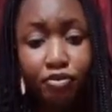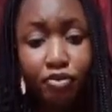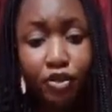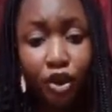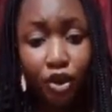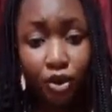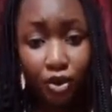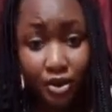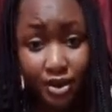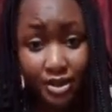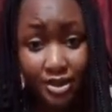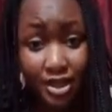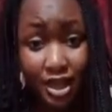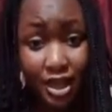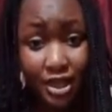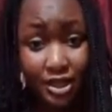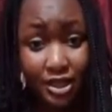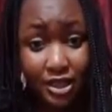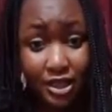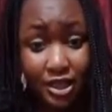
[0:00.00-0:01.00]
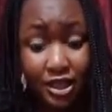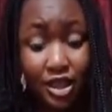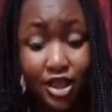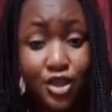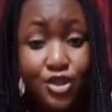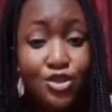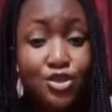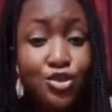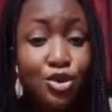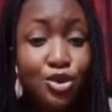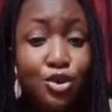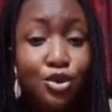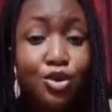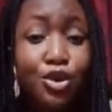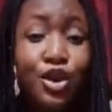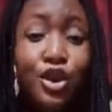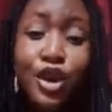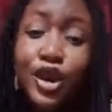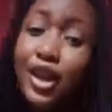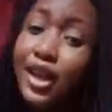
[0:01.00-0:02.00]
You understand? So
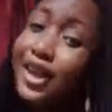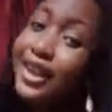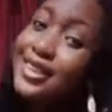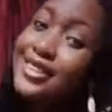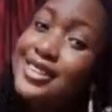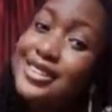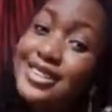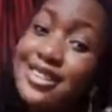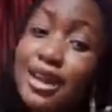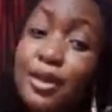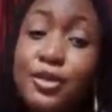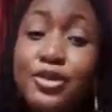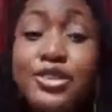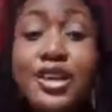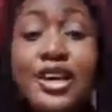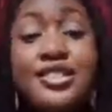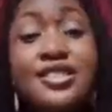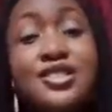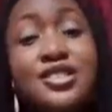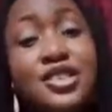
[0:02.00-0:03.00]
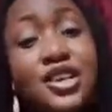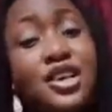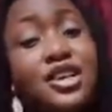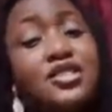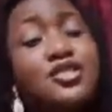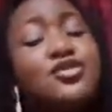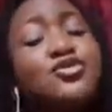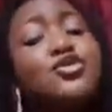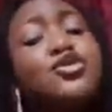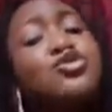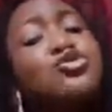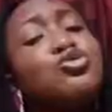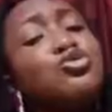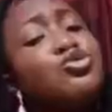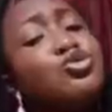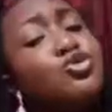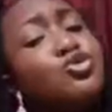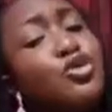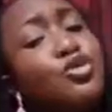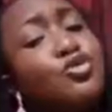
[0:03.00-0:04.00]
the syllabus has changed. So
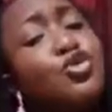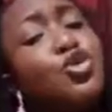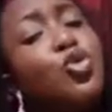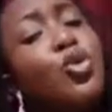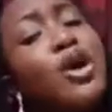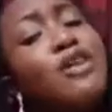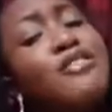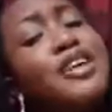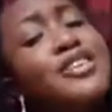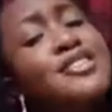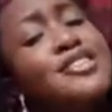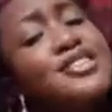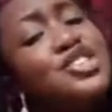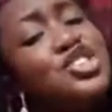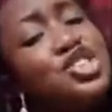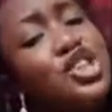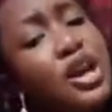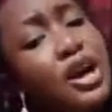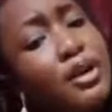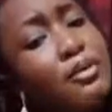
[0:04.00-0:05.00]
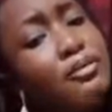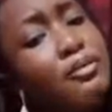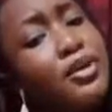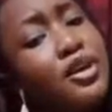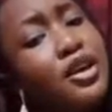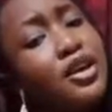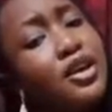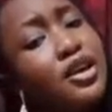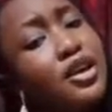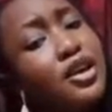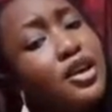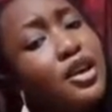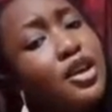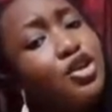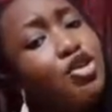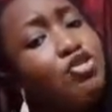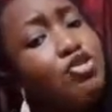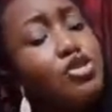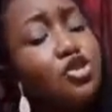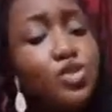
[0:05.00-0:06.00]
those of you who are writing JAMB,
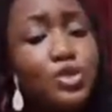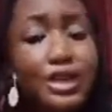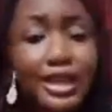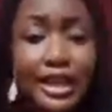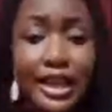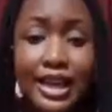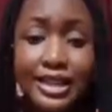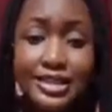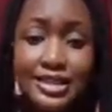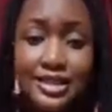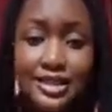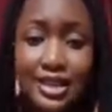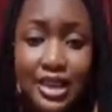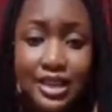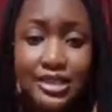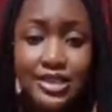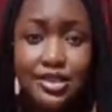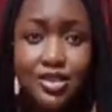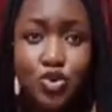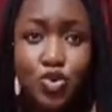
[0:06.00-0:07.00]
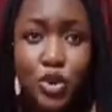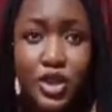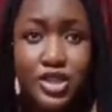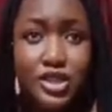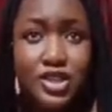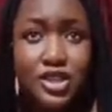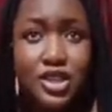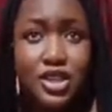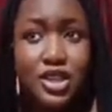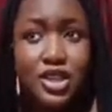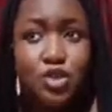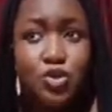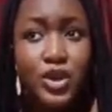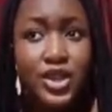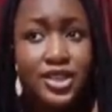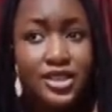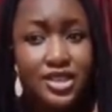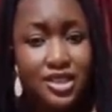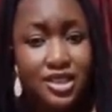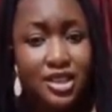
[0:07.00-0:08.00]
you wrote with the last set
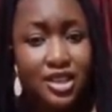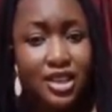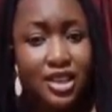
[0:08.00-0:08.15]
2020,